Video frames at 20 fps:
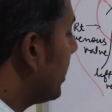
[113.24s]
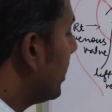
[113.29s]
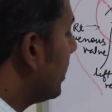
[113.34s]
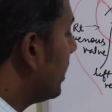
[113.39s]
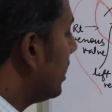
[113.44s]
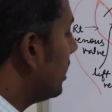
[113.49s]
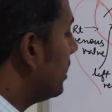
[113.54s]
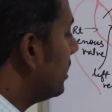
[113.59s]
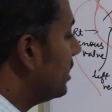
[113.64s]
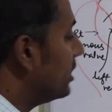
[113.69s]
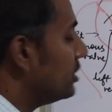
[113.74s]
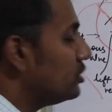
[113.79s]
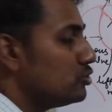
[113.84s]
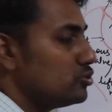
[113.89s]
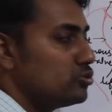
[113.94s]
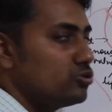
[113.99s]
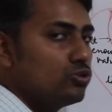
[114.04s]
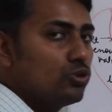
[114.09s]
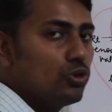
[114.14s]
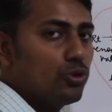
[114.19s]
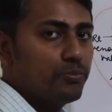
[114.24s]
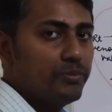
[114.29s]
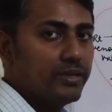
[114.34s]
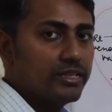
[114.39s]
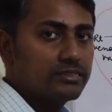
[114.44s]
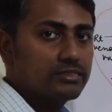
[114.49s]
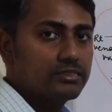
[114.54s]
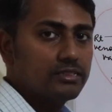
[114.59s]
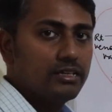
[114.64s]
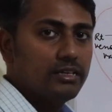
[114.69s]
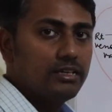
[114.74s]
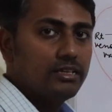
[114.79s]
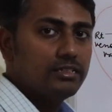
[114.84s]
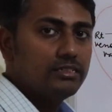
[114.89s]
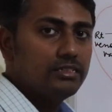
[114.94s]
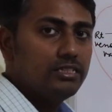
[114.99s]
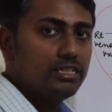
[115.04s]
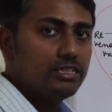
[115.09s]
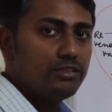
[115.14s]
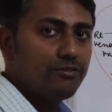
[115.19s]
canal into two openings.
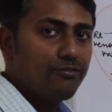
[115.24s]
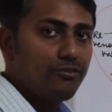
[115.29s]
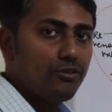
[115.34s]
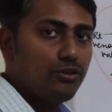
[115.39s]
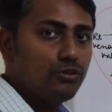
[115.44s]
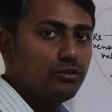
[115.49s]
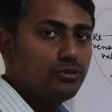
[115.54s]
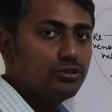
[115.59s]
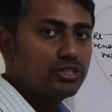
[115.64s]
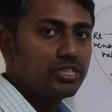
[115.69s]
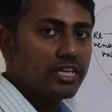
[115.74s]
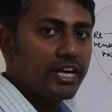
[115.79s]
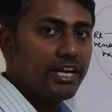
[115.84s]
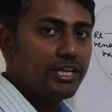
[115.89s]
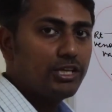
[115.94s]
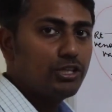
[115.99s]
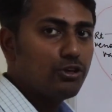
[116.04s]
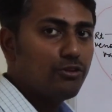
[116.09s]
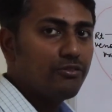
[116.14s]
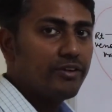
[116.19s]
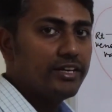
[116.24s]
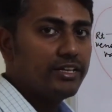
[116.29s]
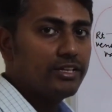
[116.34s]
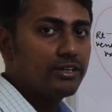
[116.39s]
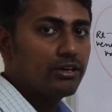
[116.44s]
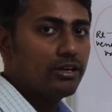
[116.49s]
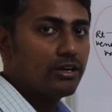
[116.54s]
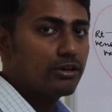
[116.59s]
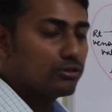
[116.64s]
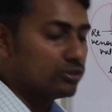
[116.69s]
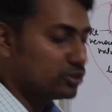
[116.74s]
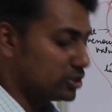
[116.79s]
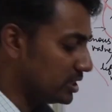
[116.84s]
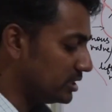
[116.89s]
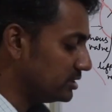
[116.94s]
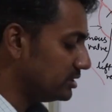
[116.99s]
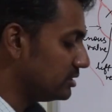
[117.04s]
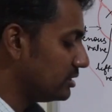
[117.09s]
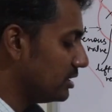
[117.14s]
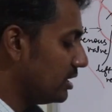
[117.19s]
These fused atrioventricular
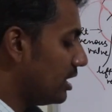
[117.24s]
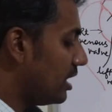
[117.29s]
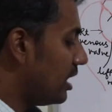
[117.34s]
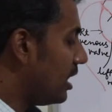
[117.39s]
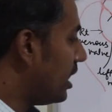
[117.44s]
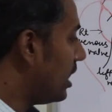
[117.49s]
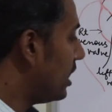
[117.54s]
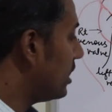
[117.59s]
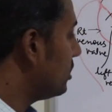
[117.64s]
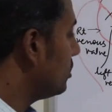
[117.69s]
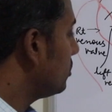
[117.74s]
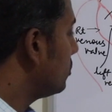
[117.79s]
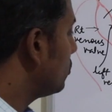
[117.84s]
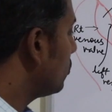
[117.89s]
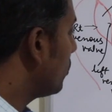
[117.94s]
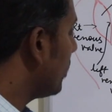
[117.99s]
cushions are